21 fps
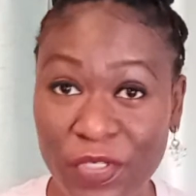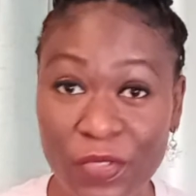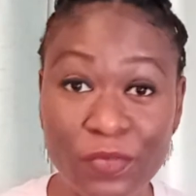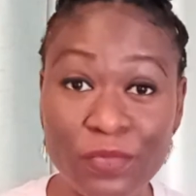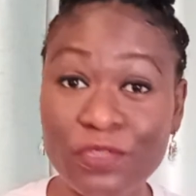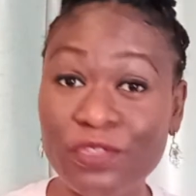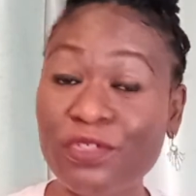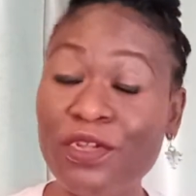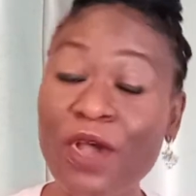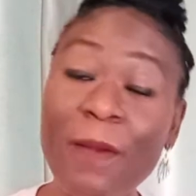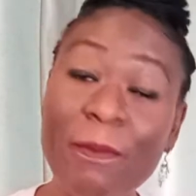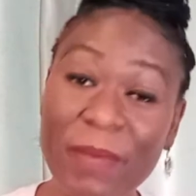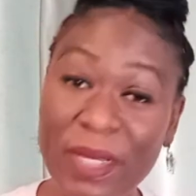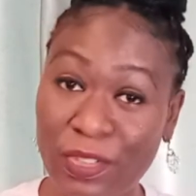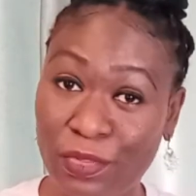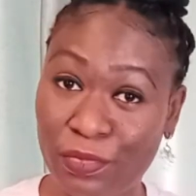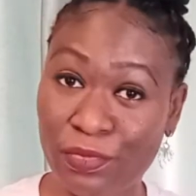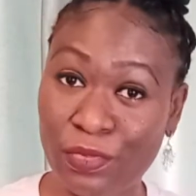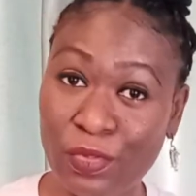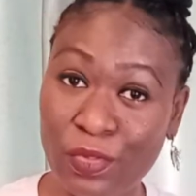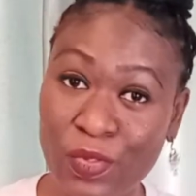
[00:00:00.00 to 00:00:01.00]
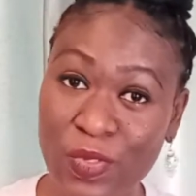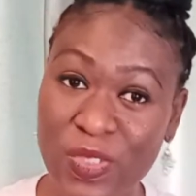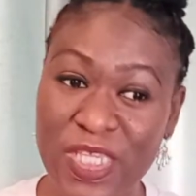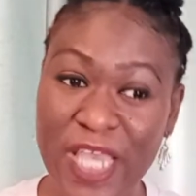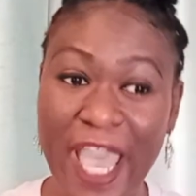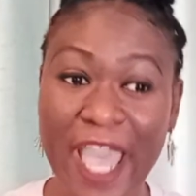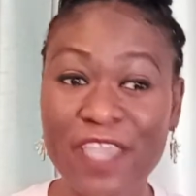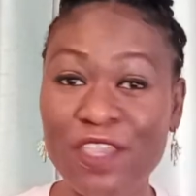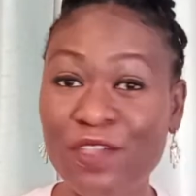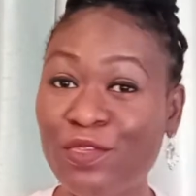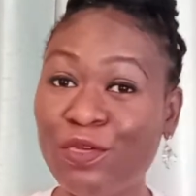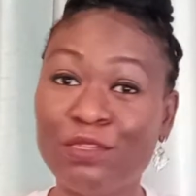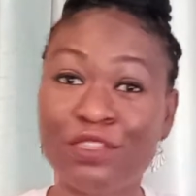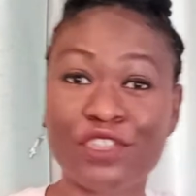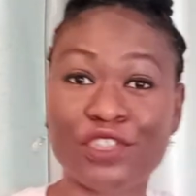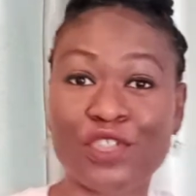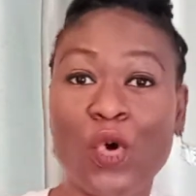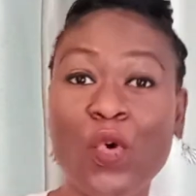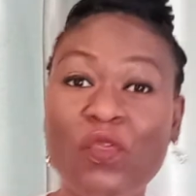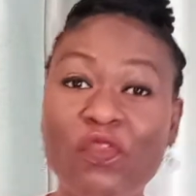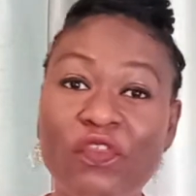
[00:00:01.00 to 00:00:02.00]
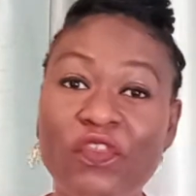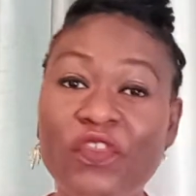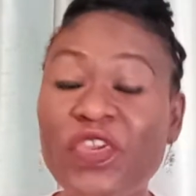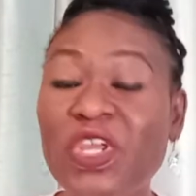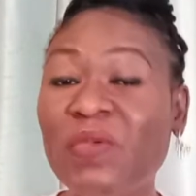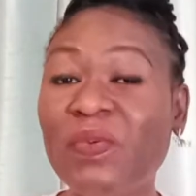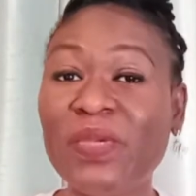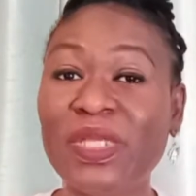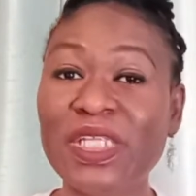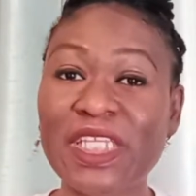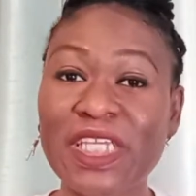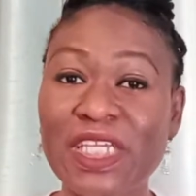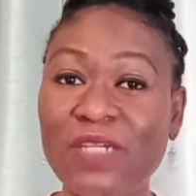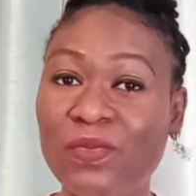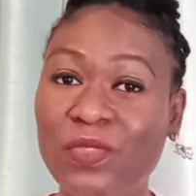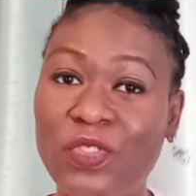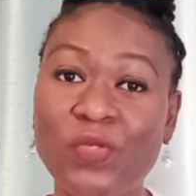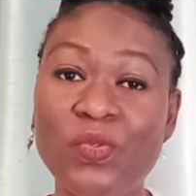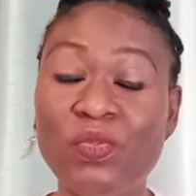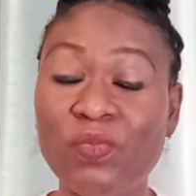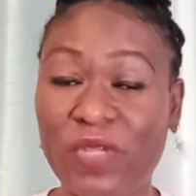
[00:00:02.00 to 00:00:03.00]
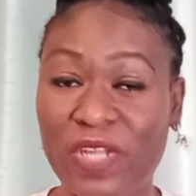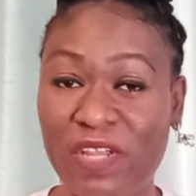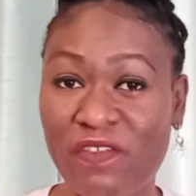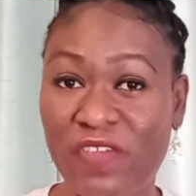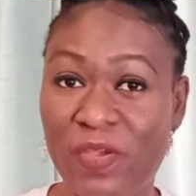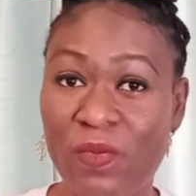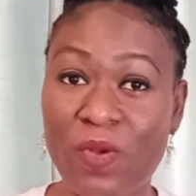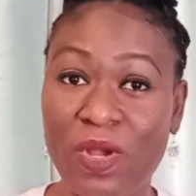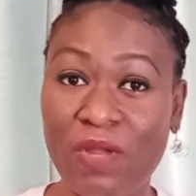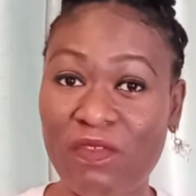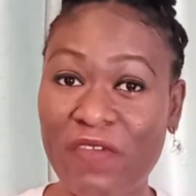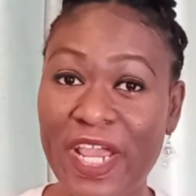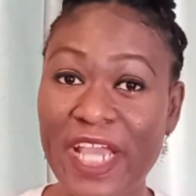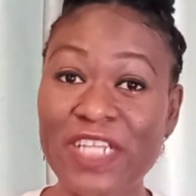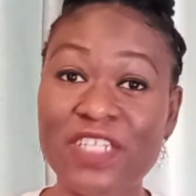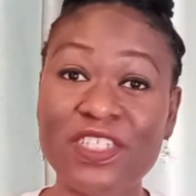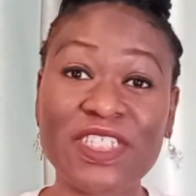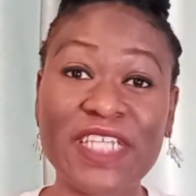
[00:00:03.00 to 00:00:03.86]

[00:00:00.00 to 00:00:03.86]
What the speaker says: do not make the rules, and you don't just go freewheely doing whatever you want, right?